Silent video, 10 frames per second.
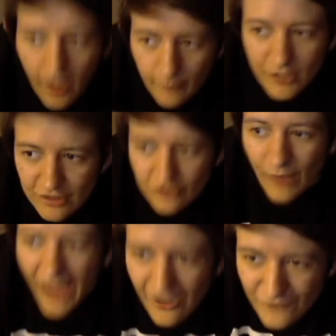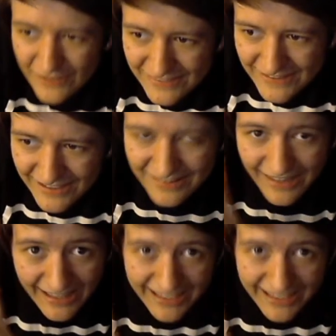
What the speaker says: I'm going to do everything that I